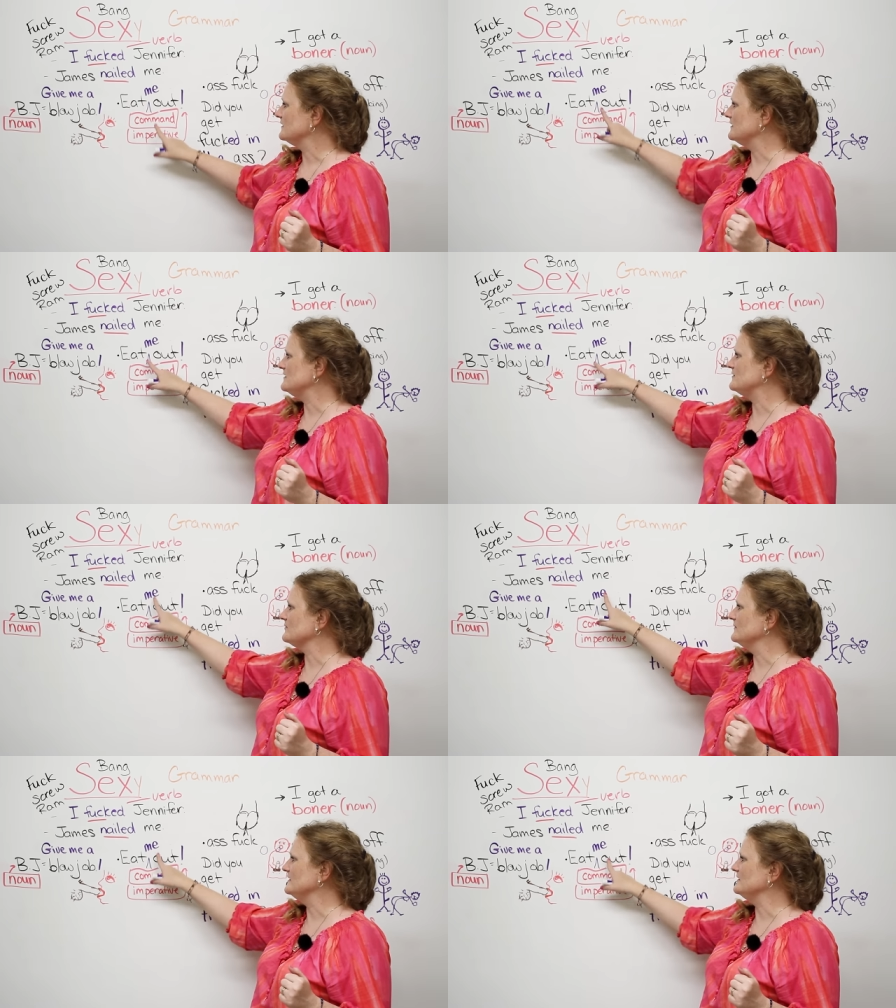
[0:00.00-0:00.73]
Eat
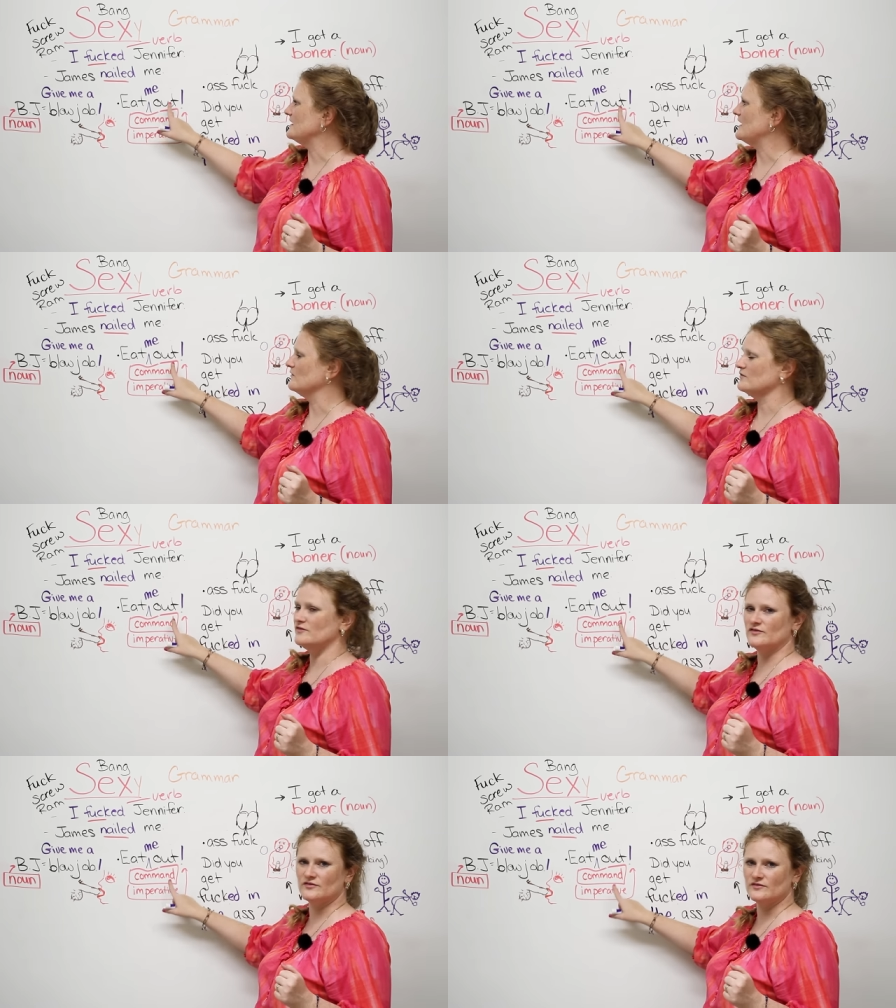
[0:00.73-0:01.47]
me
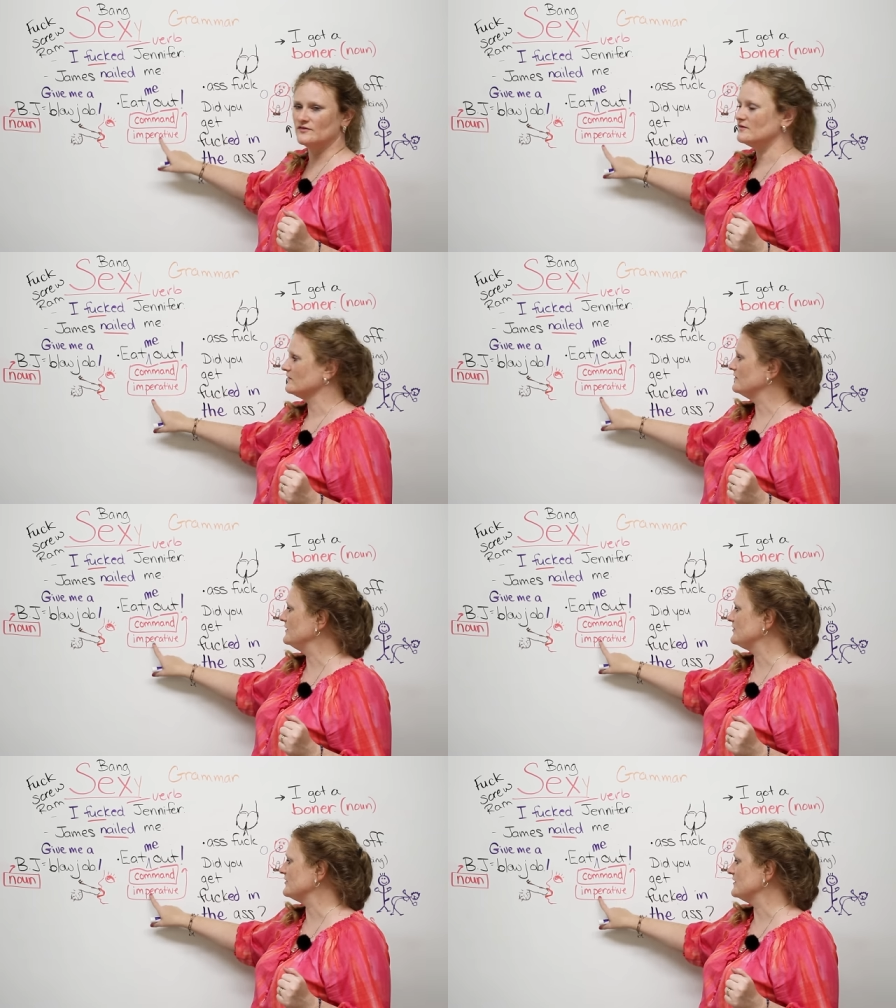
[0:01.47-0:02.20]
out.
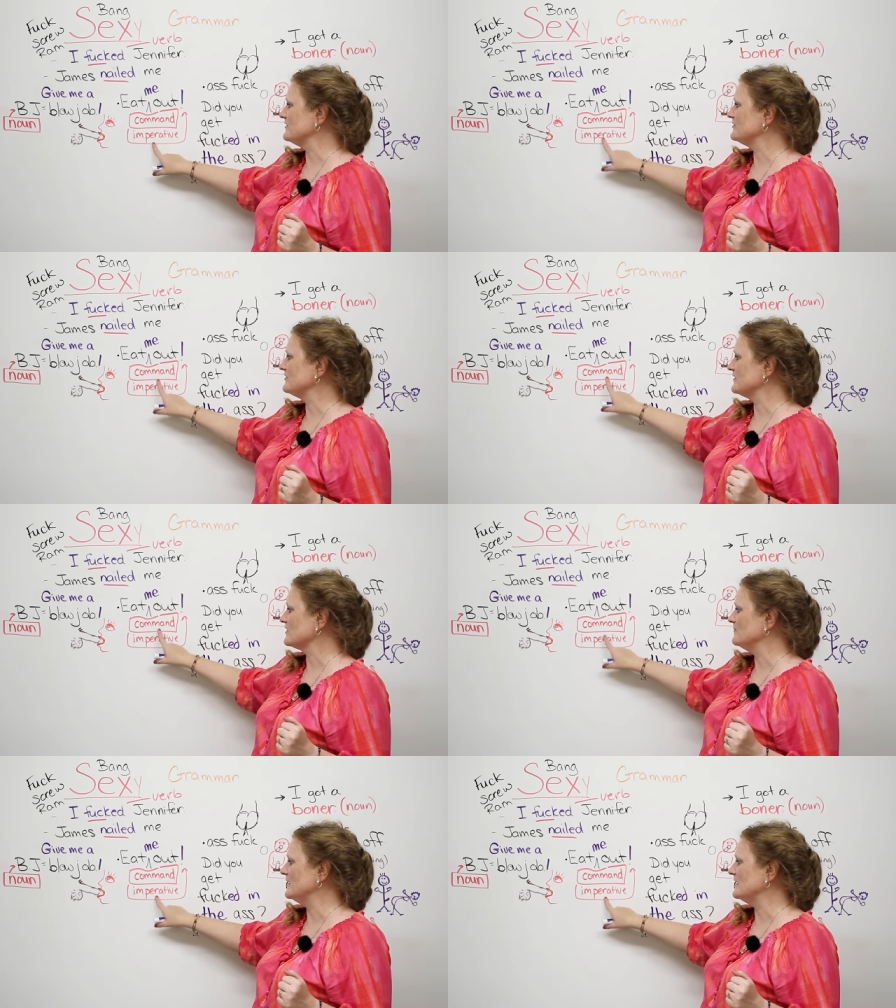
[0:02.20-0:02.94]
This is a
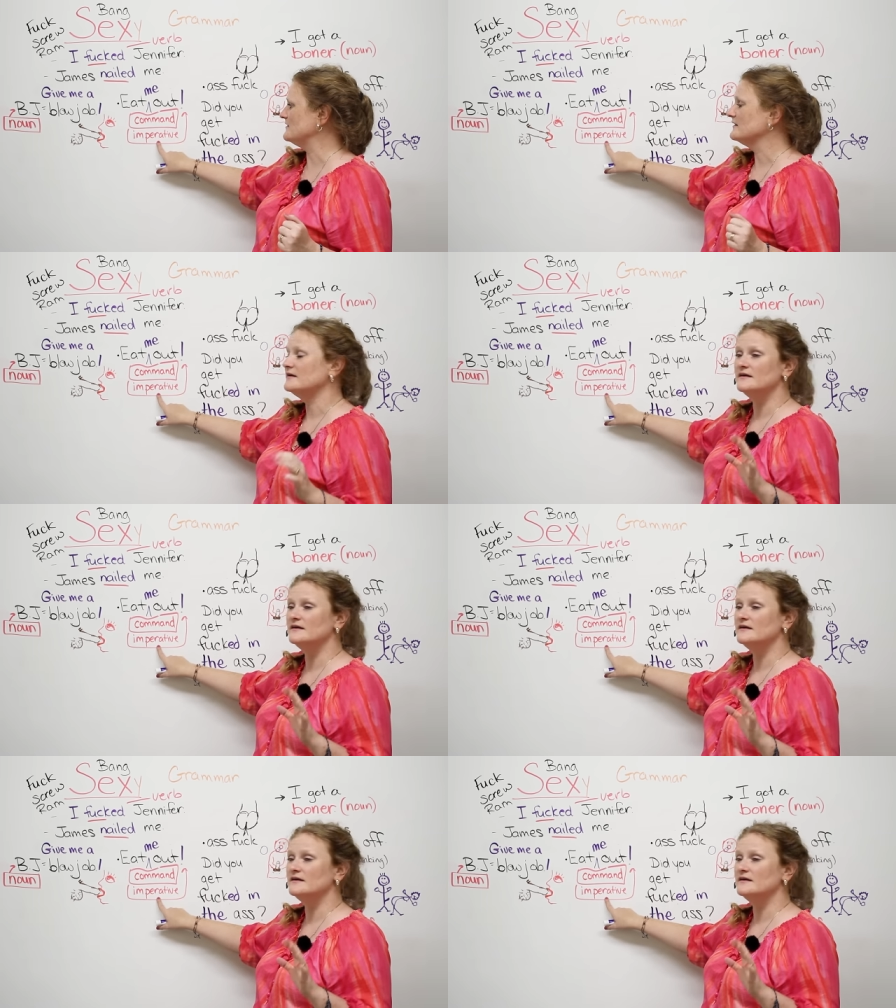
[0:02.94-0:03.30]
command.